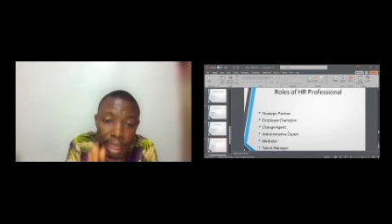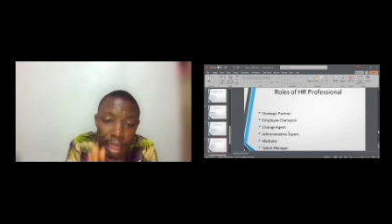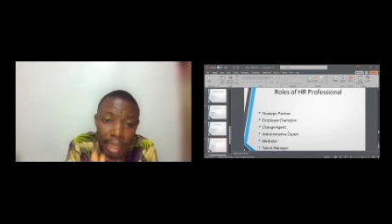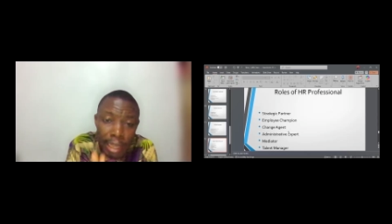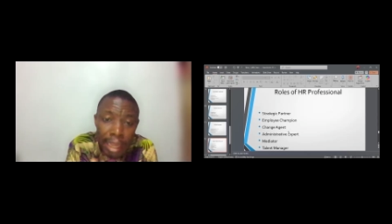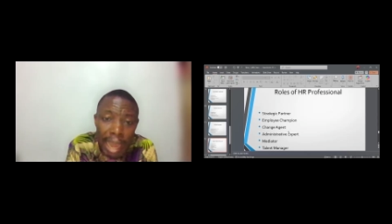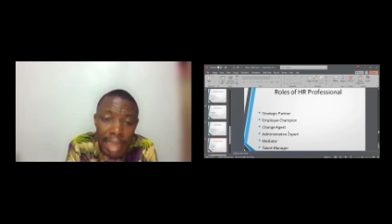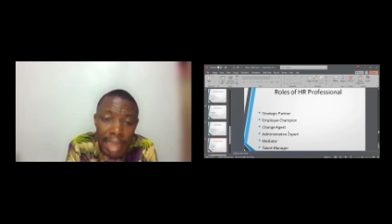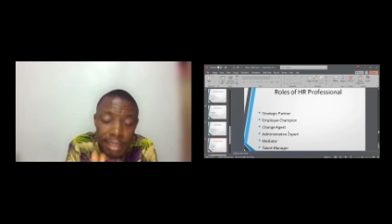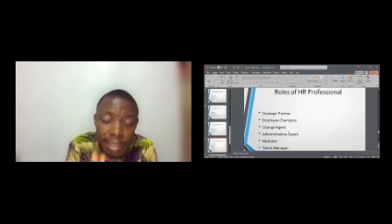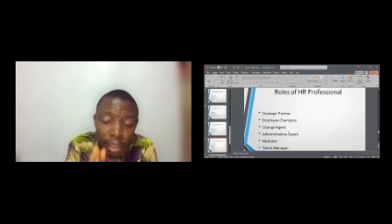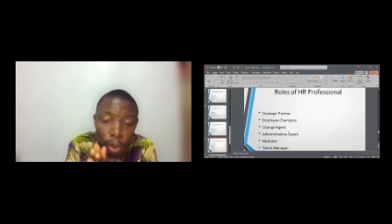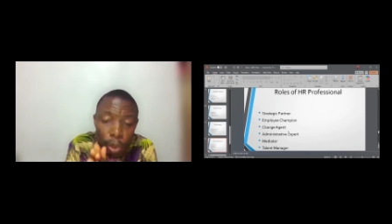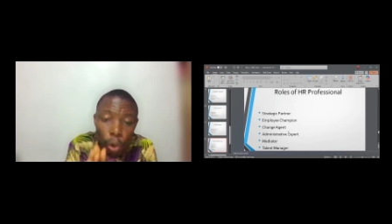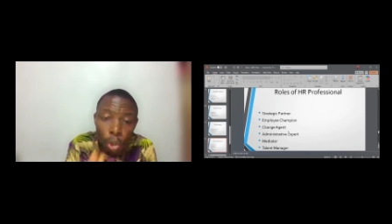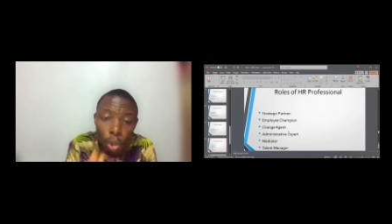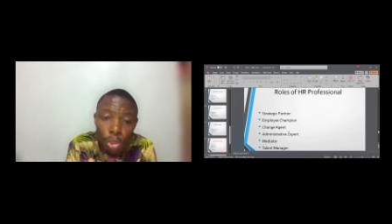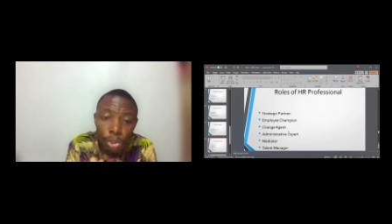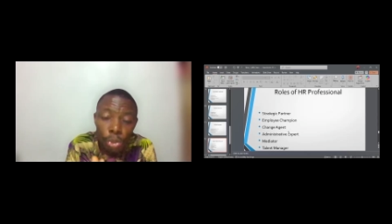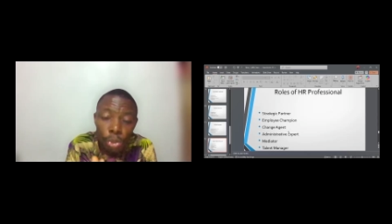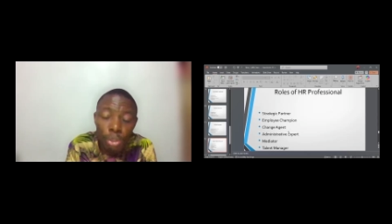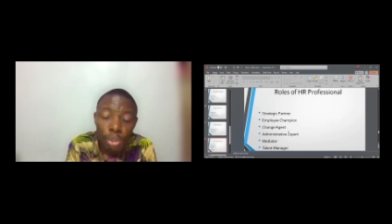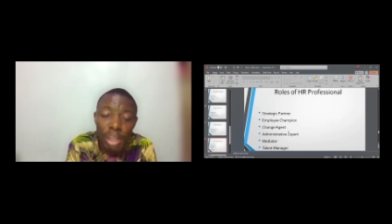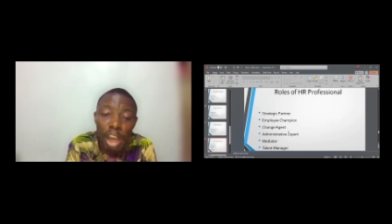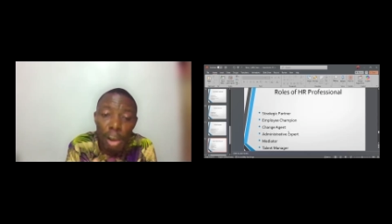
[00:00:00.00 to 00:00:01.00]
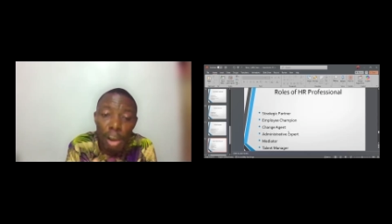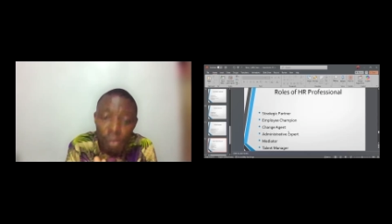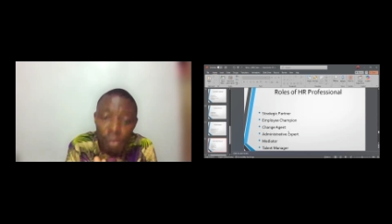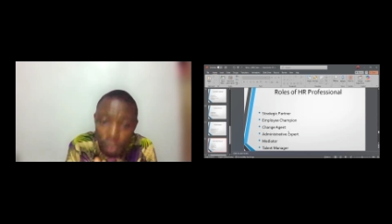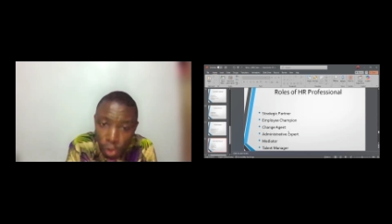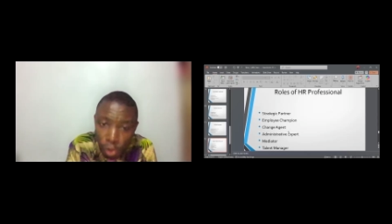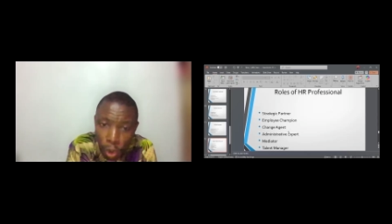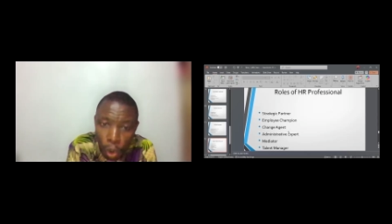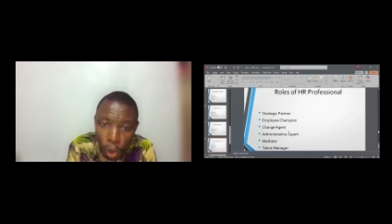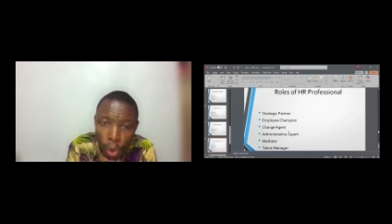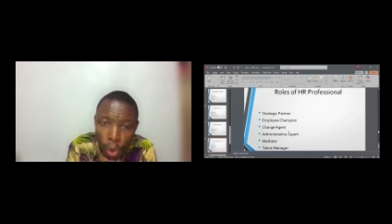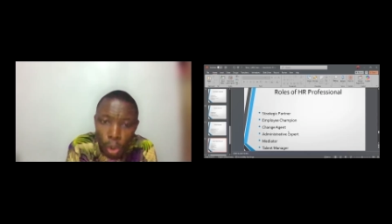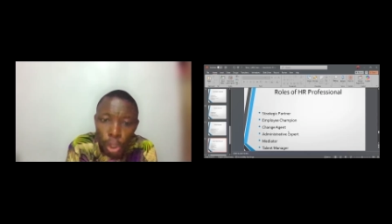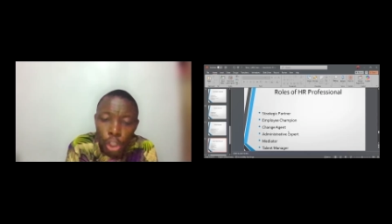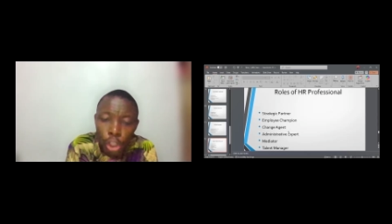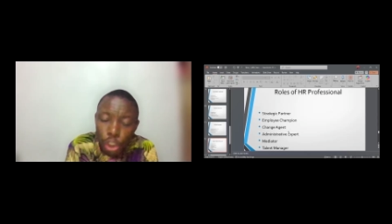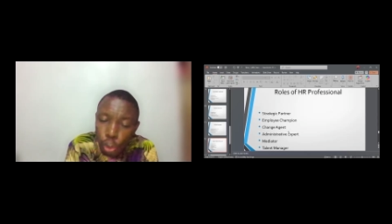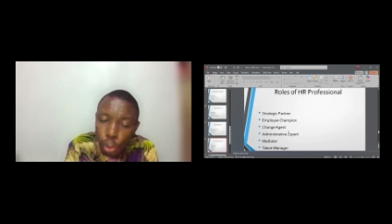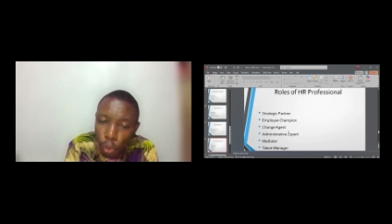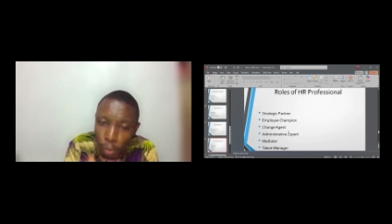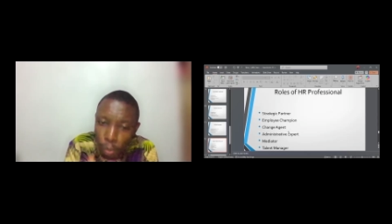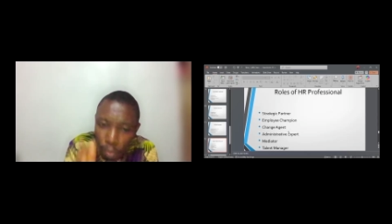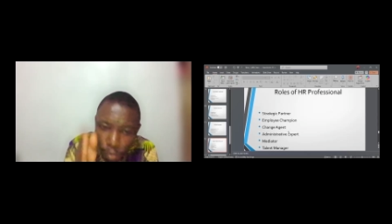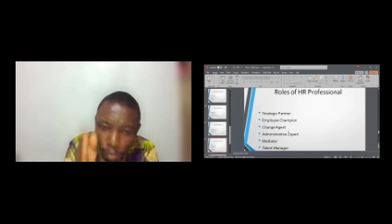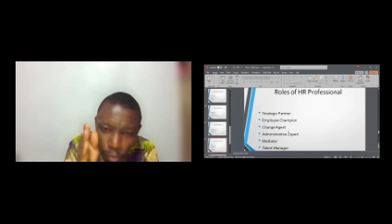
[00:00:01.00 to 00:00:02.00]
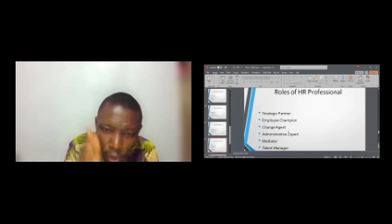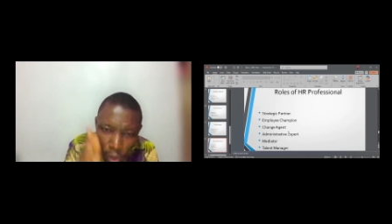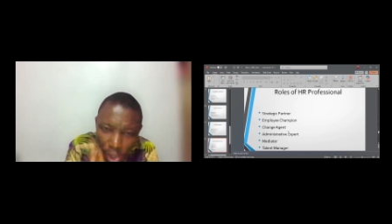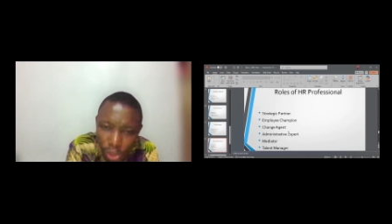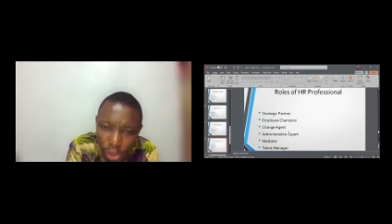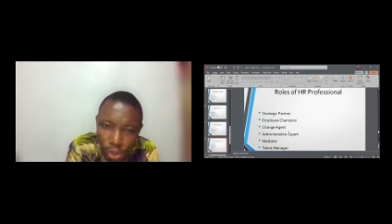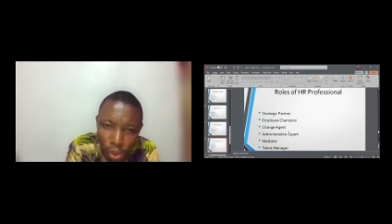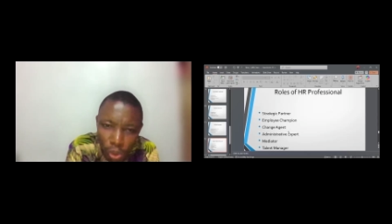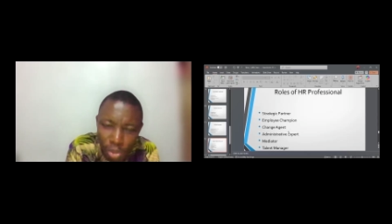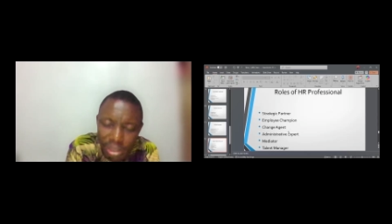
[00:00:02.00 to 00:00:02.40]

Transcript: as a custodian of law, you must